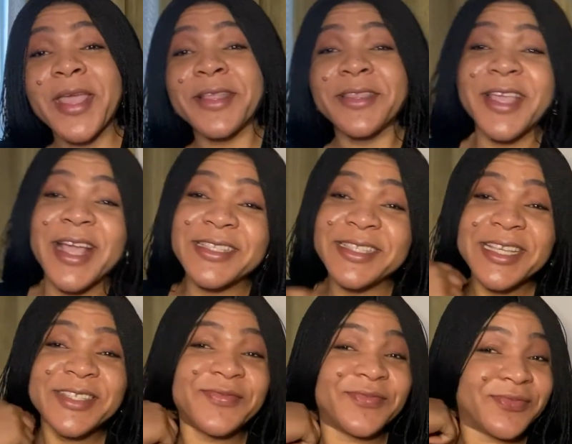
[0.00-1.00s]
There's
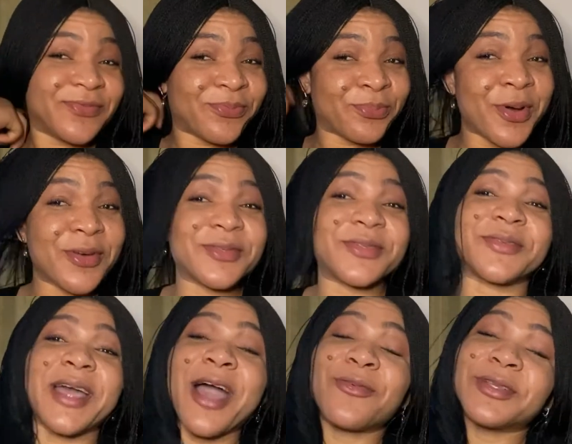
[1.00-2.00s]
this post
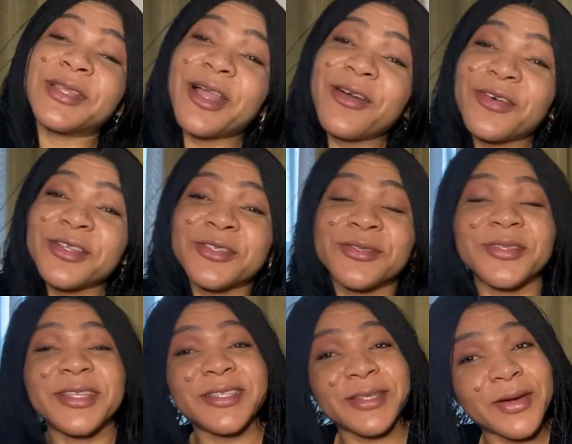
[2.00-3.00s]
I would love us to
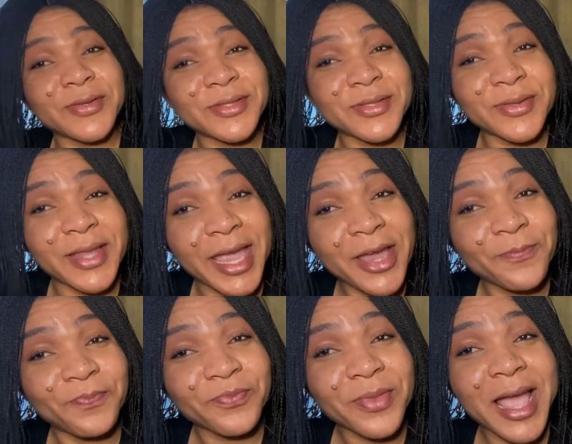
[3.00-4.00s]
discuss today
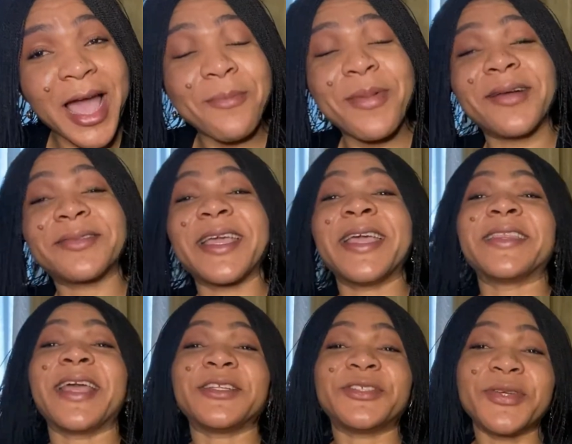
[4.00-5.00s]
about a
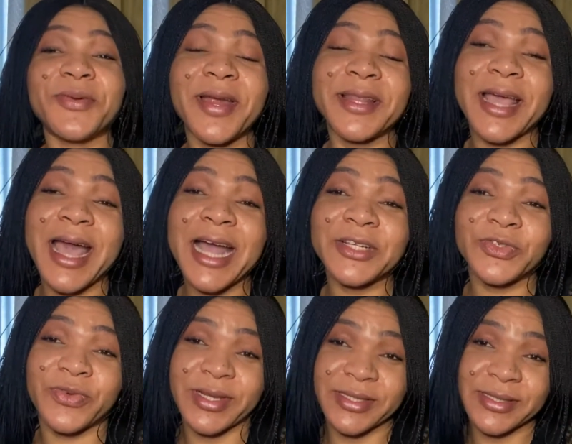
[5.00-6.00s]
Nigerian
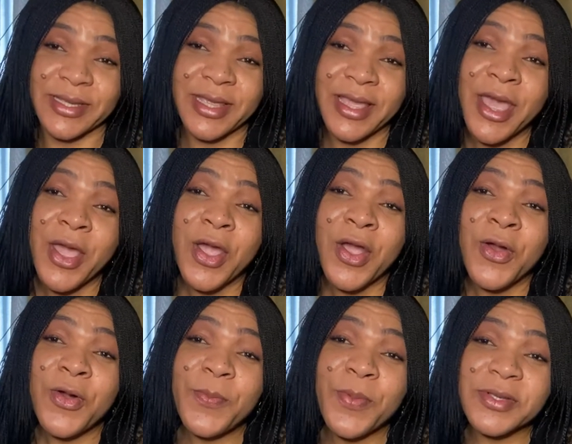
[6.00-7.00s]
actress
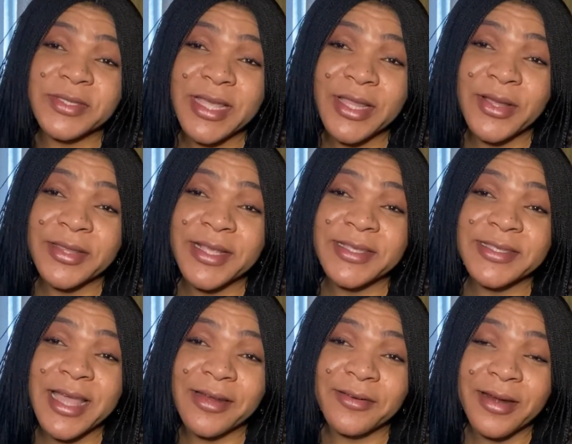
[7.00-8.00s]
who posted on
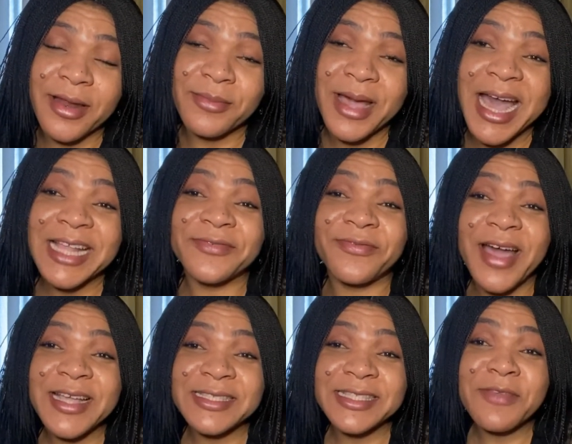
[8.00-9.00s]
Instagram
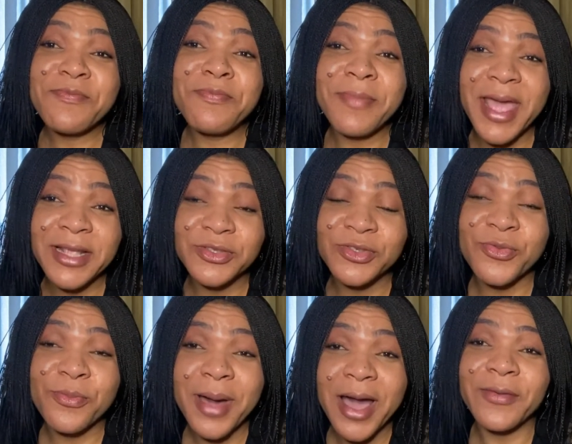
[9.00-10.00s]
advising men to
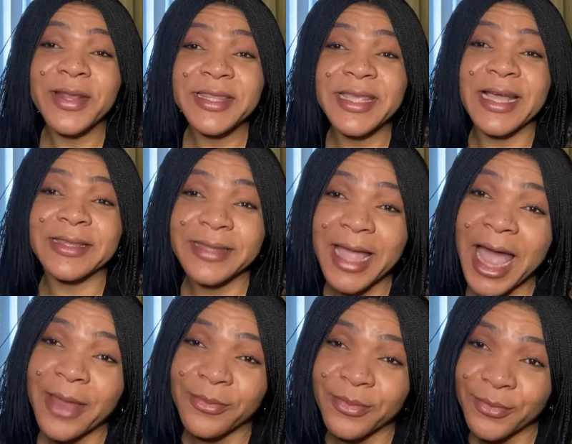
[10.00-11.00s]
marry their type